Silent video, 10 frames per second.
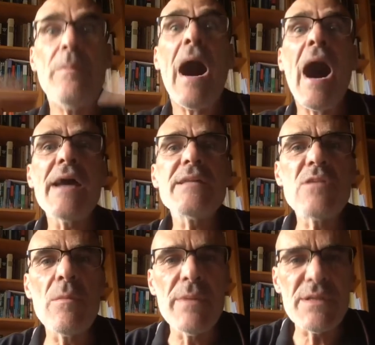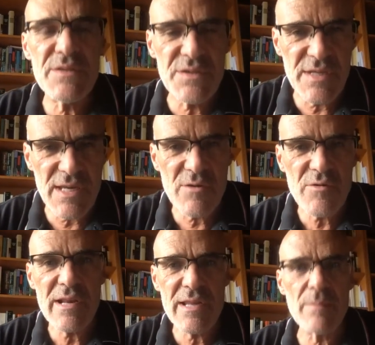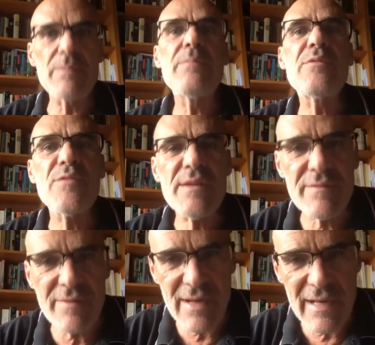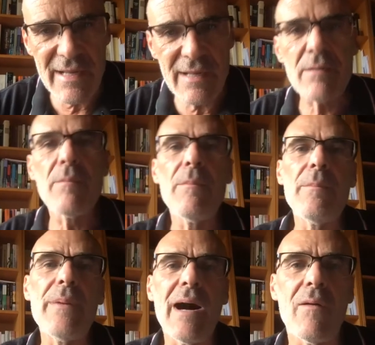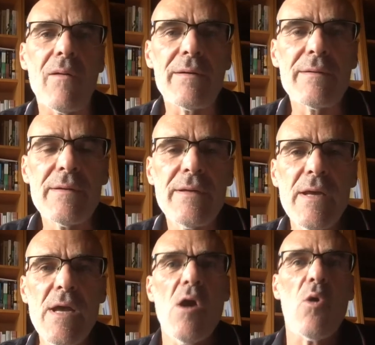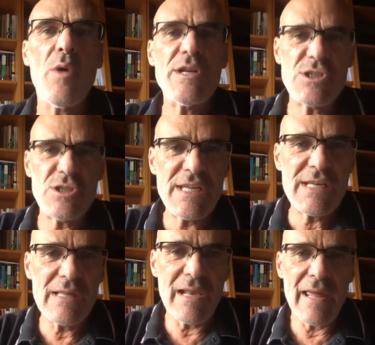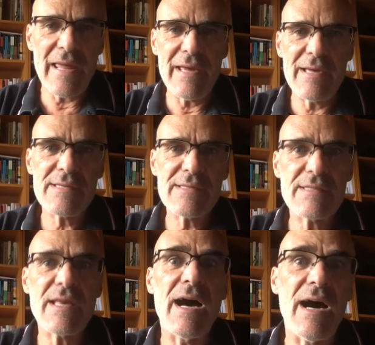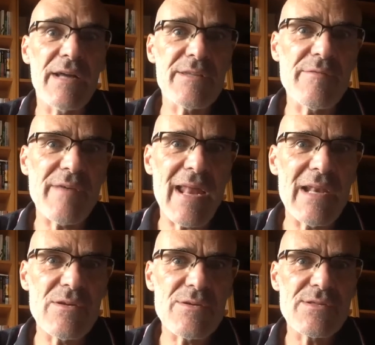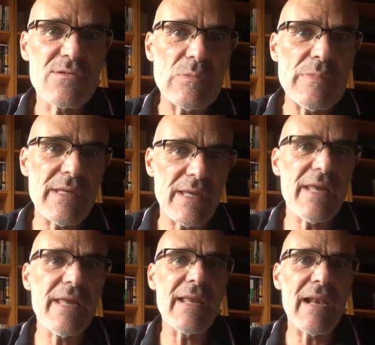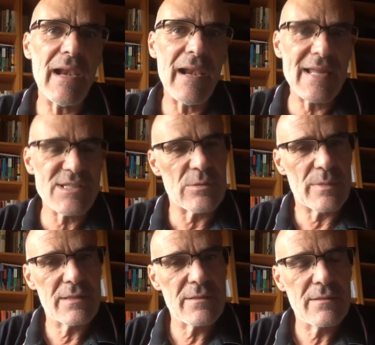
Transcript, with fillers: by the materially prevailing power, which declares other values to be illegitimate.